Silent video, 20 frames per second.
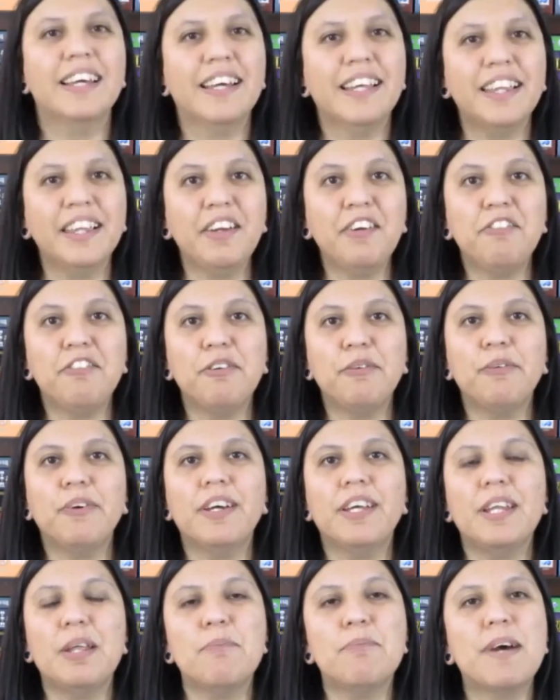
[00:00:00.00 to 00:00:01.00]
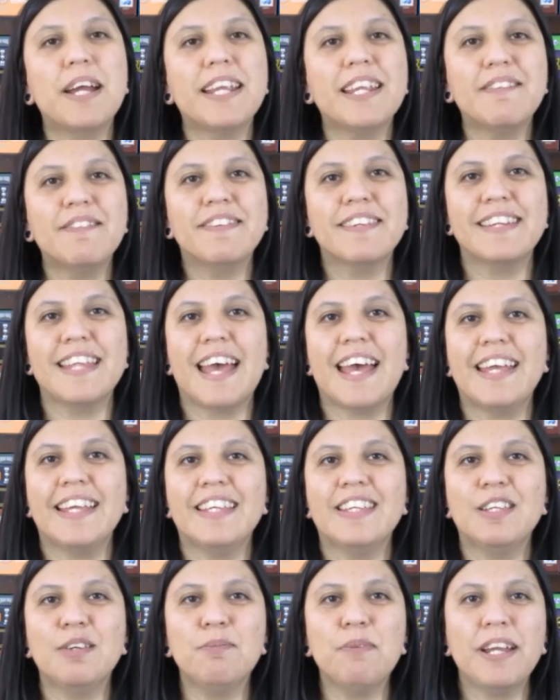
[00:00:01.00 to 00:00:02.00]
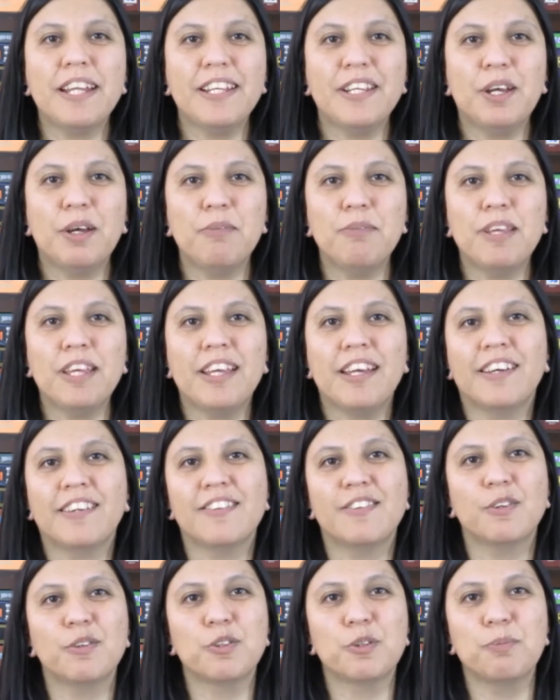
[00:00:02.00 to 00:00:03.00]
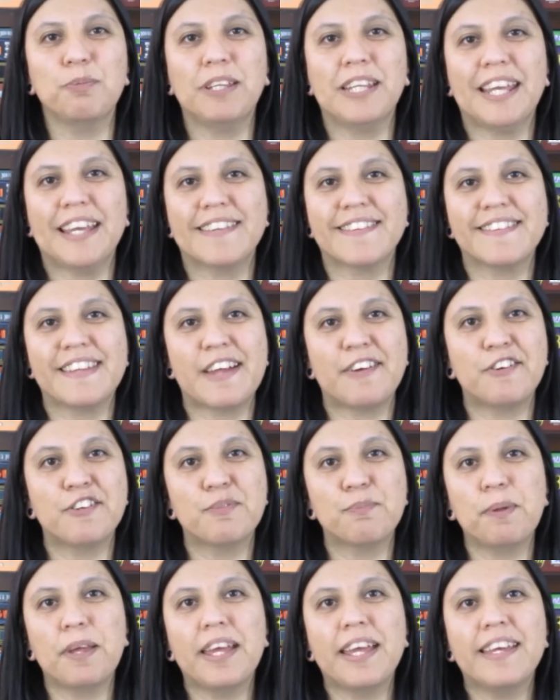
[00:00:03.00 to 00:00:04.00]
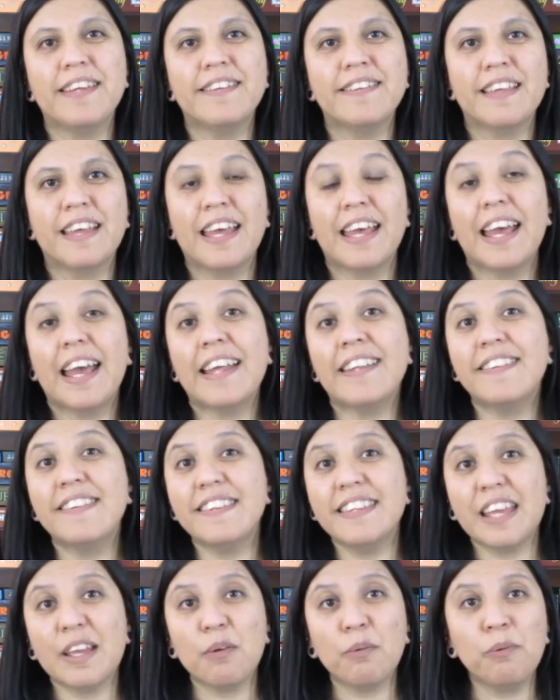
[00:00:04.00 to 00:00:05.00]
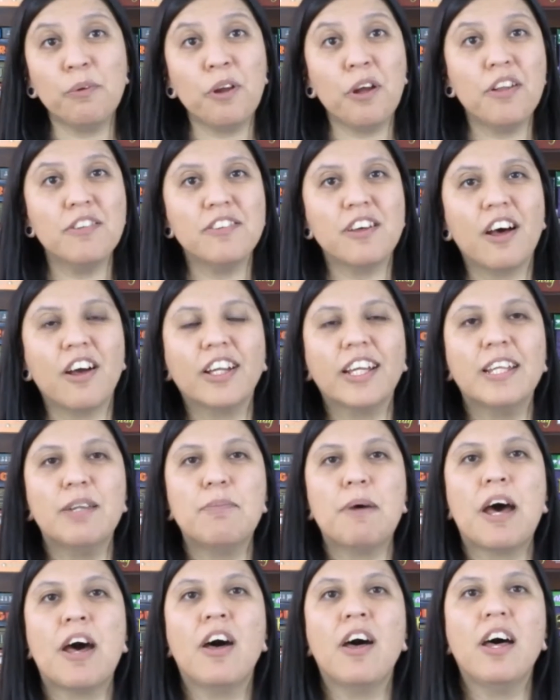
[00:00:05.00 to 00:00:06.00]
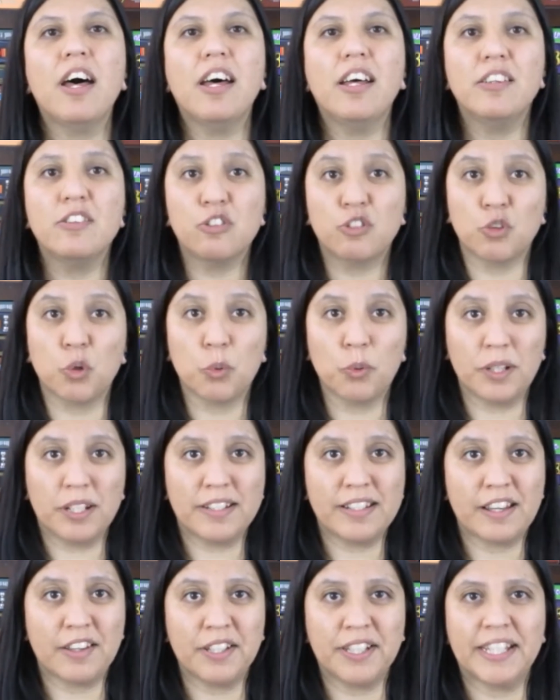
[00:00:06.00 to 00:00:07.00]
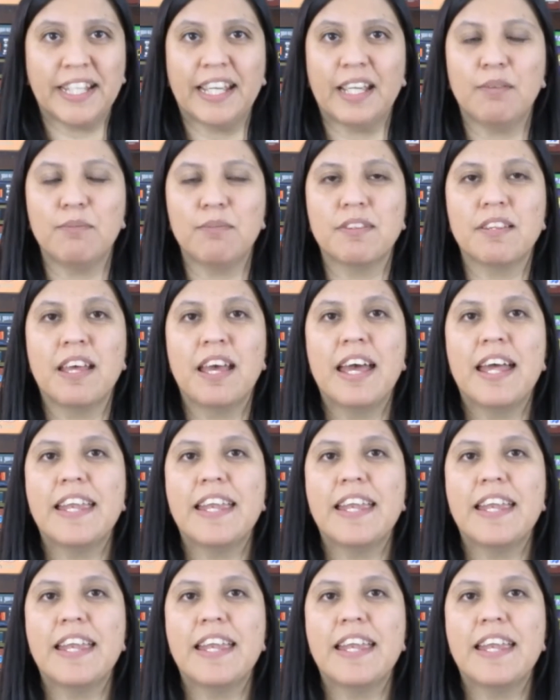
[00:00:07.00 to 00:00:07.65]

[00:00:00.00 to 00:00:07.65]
Hello everyone, my name's Annette and you might know me on social media as Netters Plays, and today we're all talking about storytelling games.